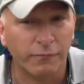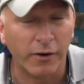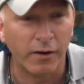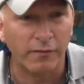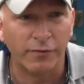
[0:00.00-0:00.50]

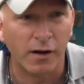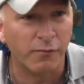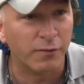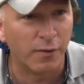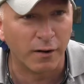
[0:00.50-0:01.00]
very
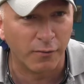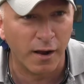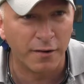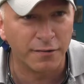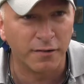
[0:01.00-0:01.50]
involved with
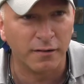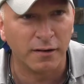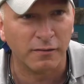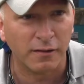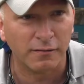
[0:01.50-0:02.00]
recreation
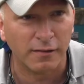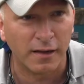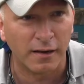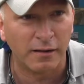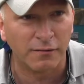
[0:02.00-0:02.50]
and things of
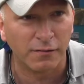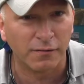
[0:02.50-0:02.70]
that nature.